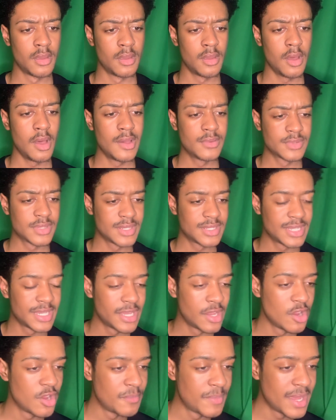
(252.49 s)
was going to say
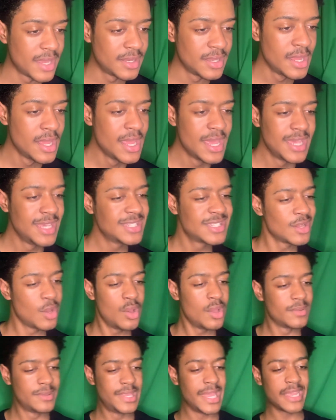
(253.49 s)
Gary Payton.
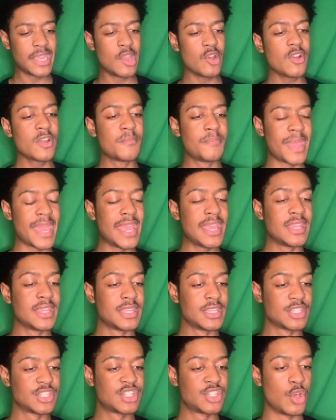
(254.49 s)
Gary Payton
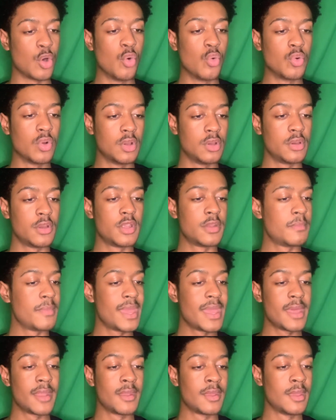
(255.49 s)
is so good,
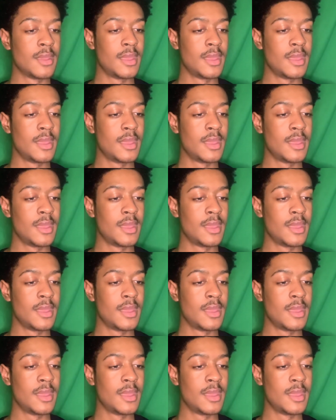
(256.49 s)
man.